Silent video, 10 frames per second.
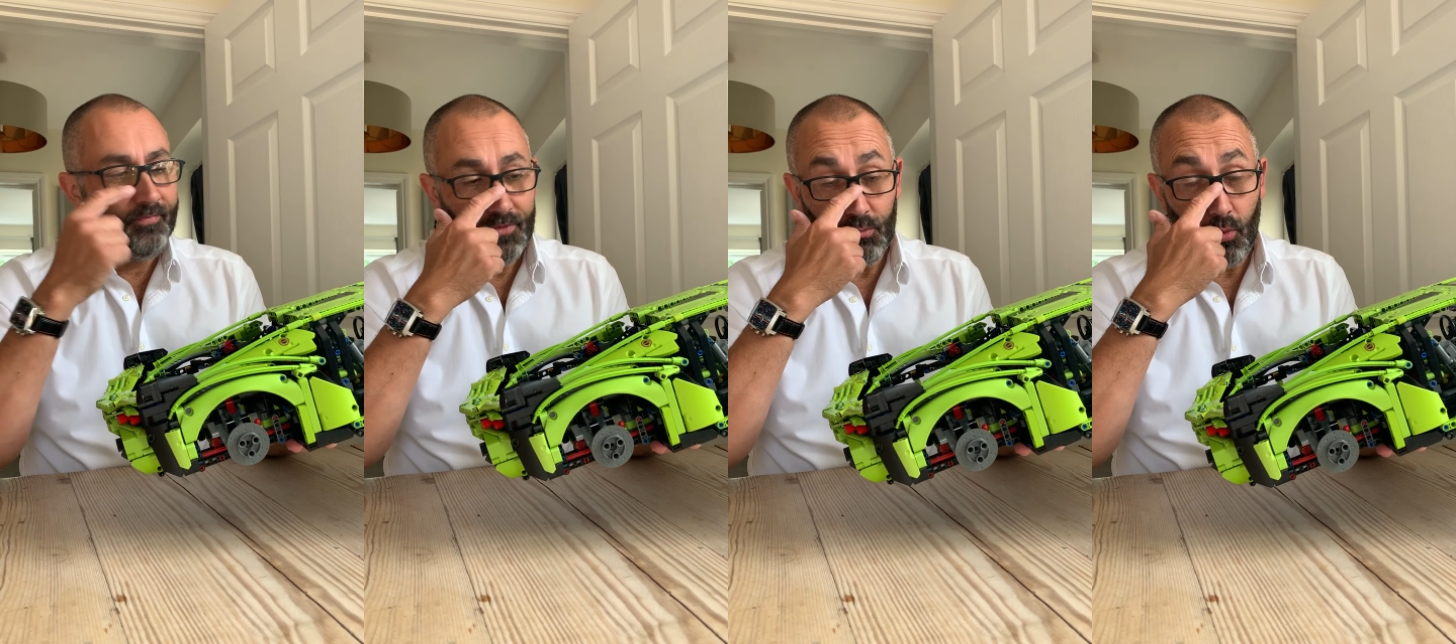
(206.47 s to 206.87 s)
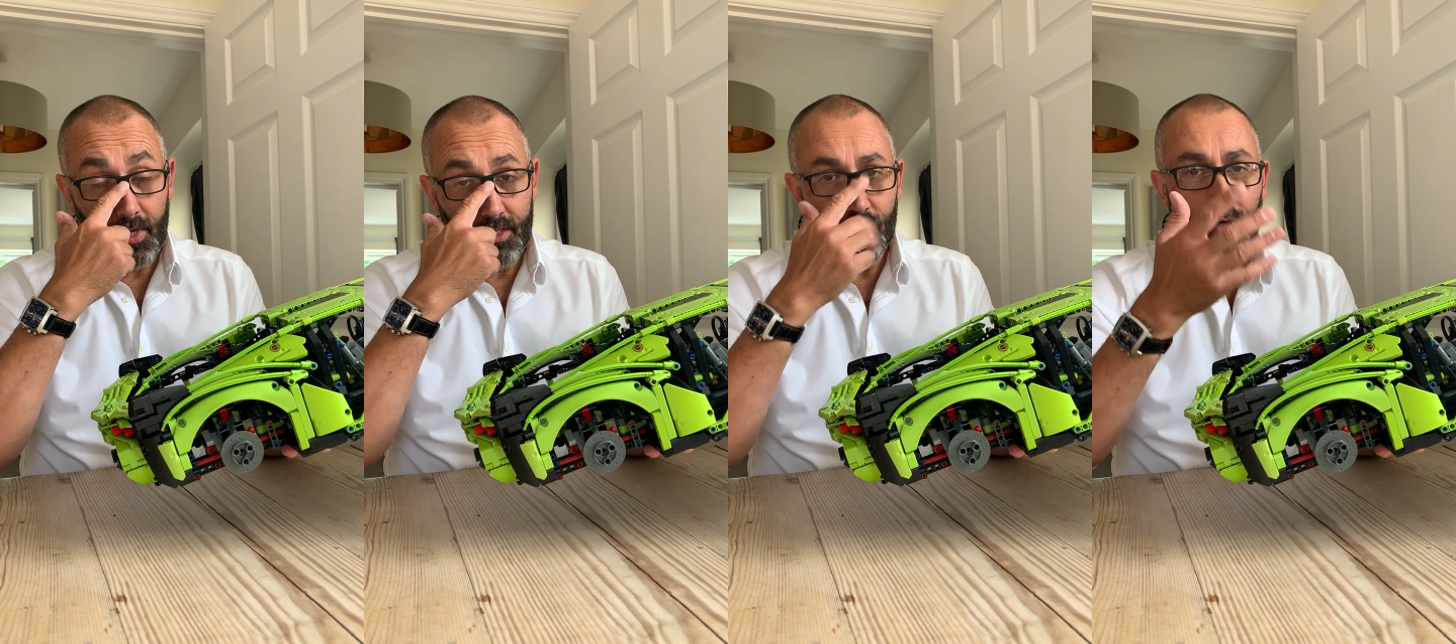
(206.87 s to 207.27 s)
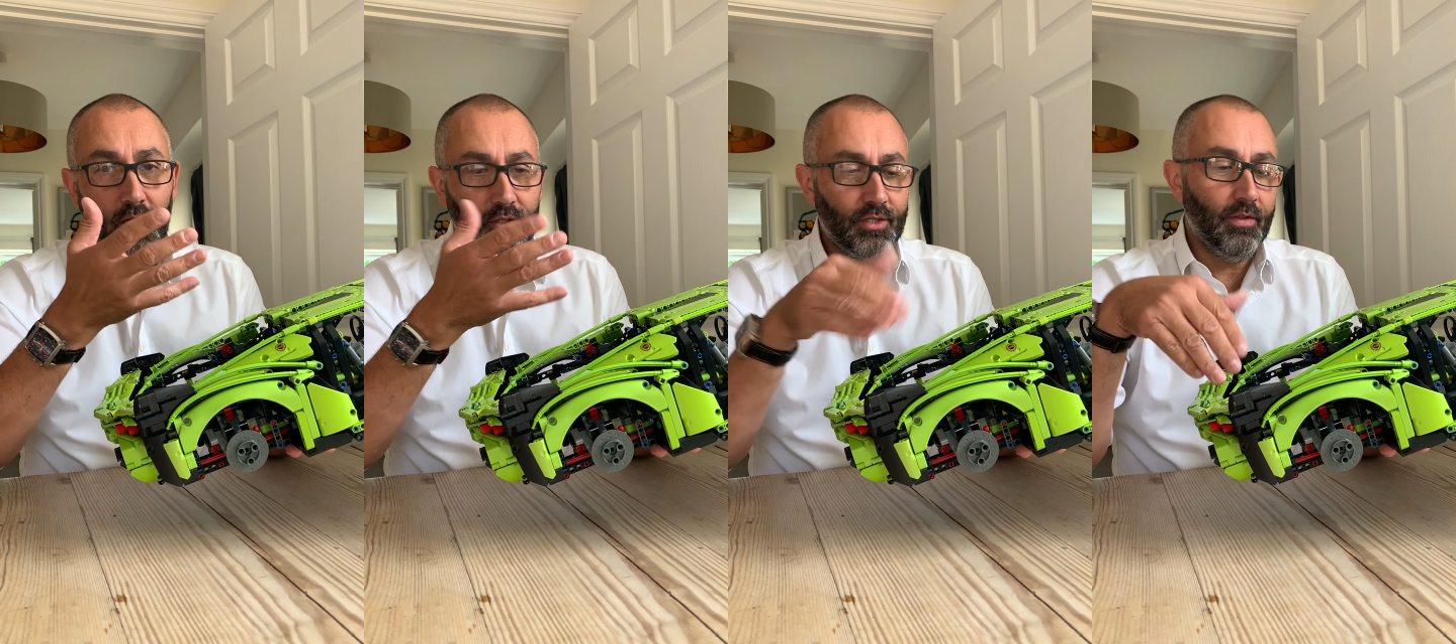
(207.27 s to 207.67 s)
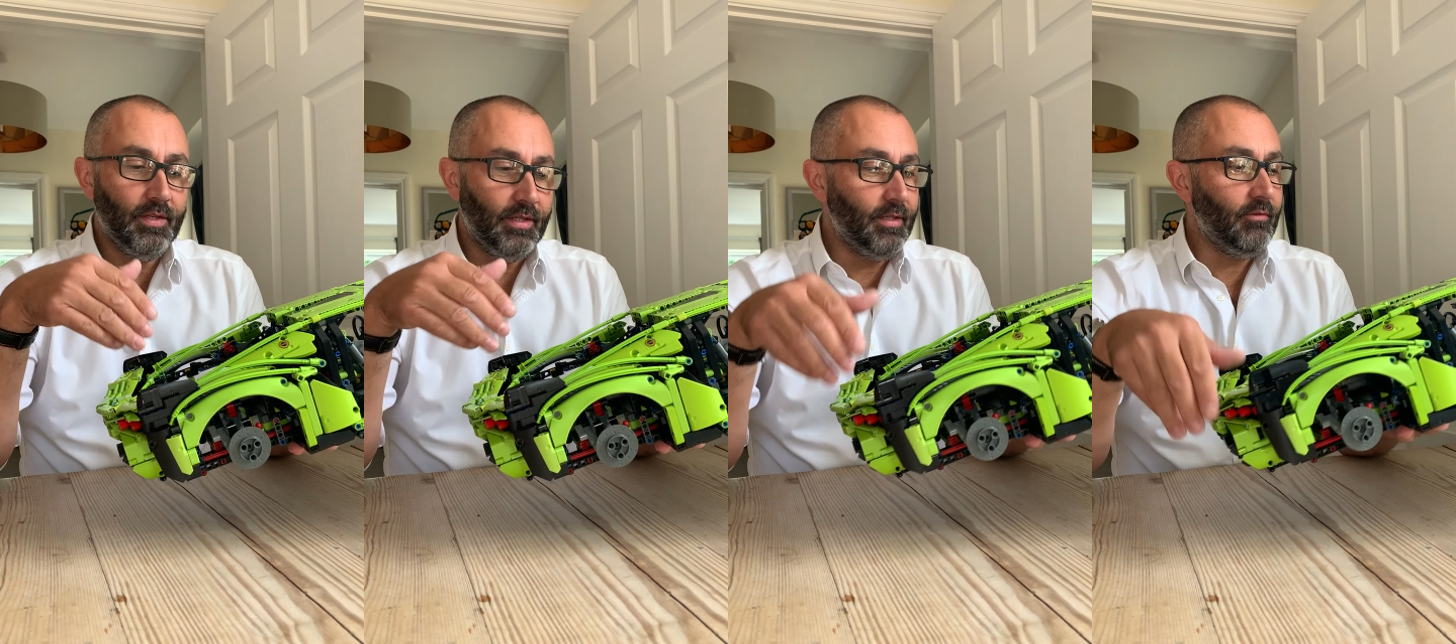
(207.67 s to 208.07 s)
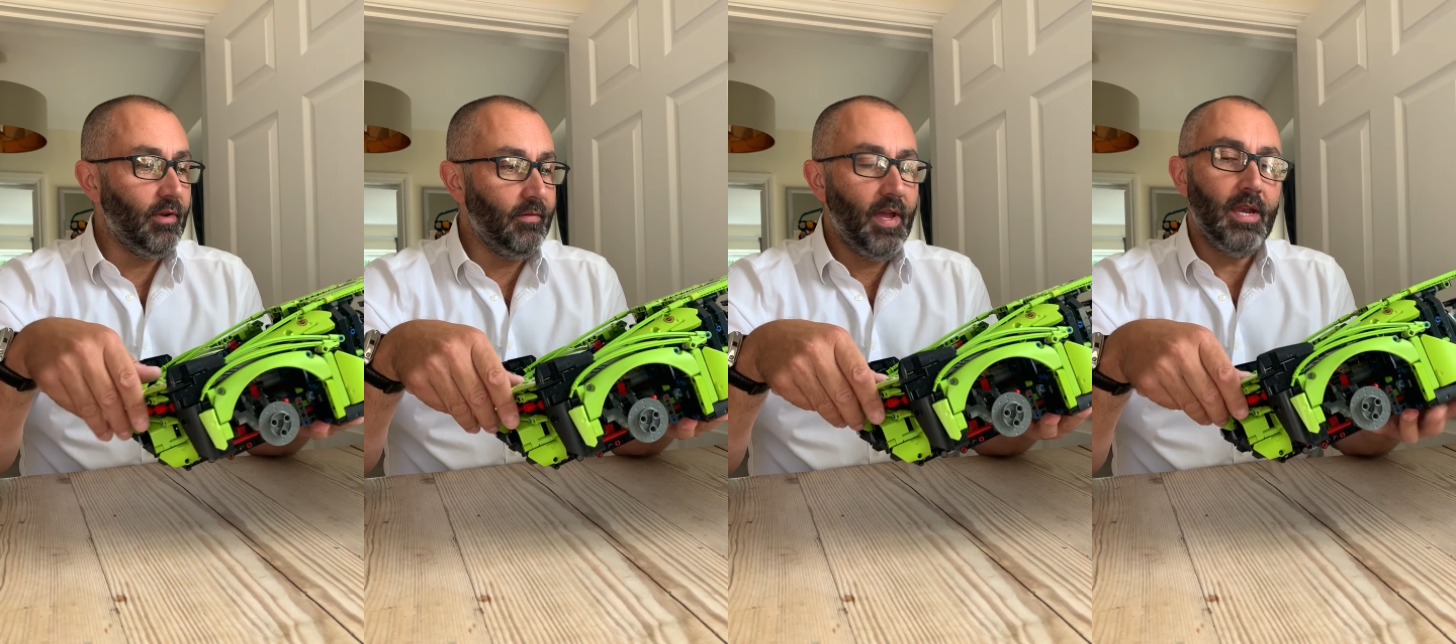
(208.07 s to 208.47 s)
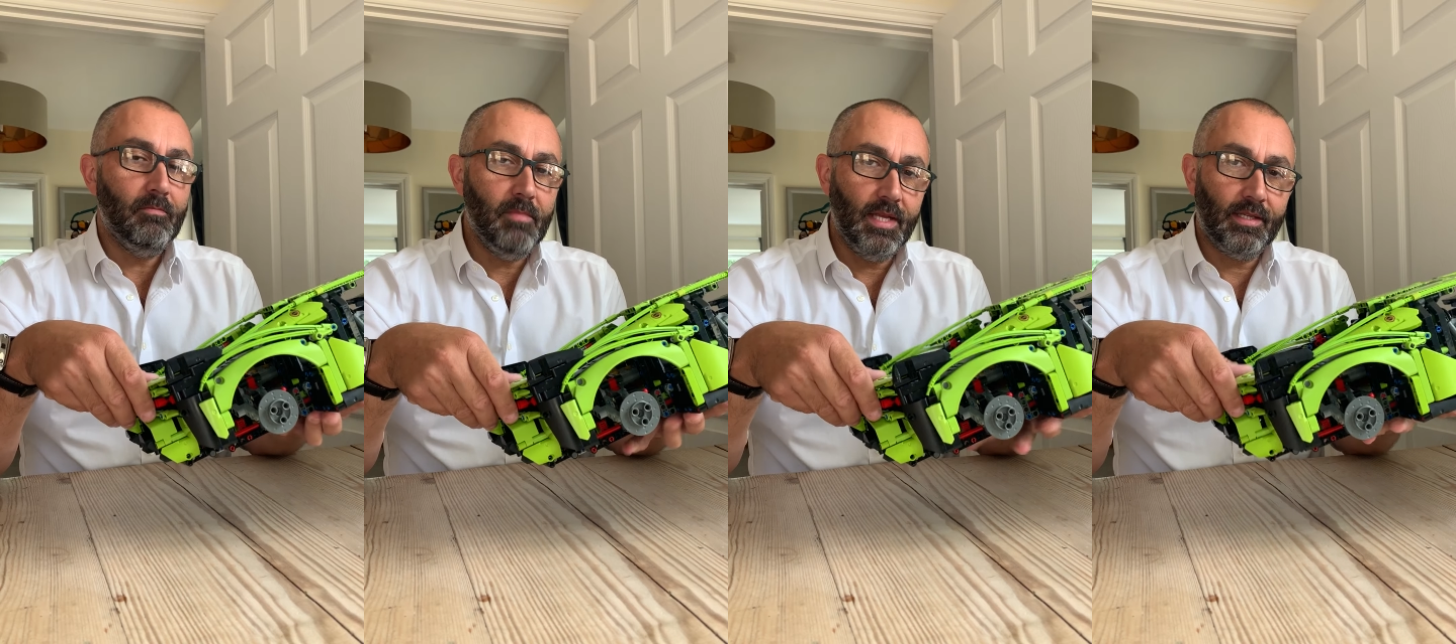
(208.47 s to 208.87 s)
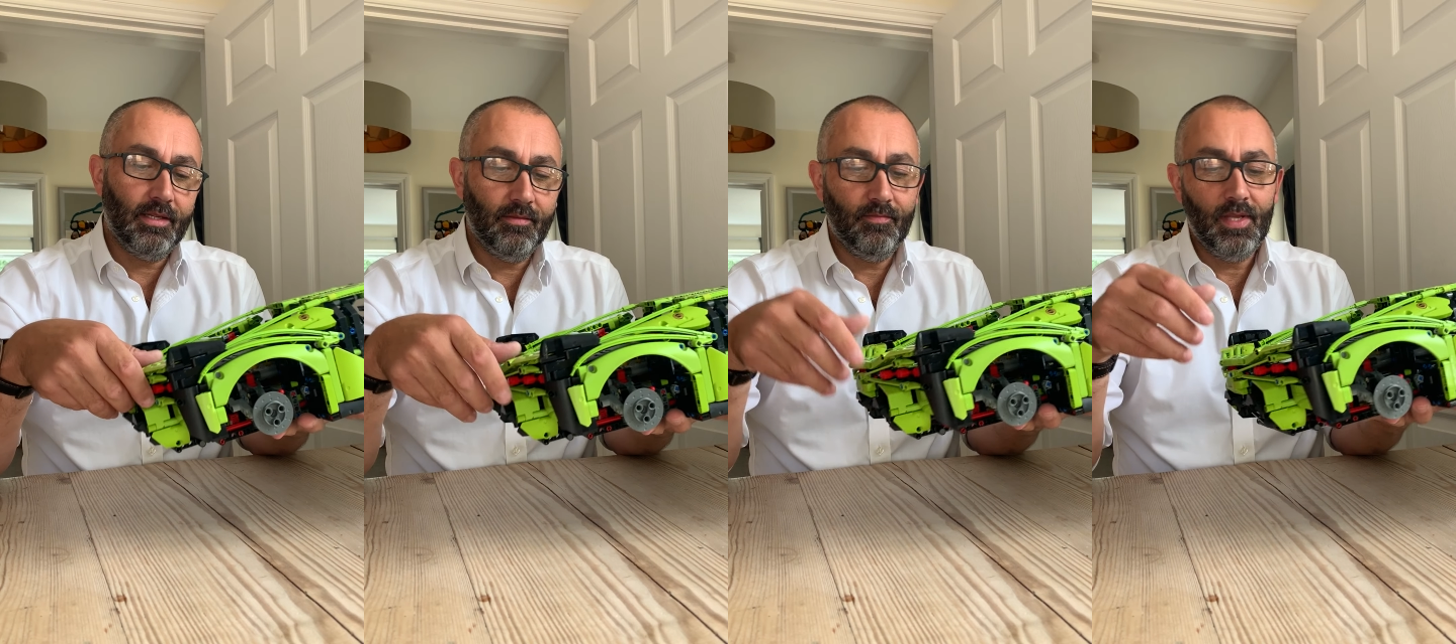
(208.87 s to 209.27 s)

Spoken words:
small, medium, or large. So there's a degree of hit and miss.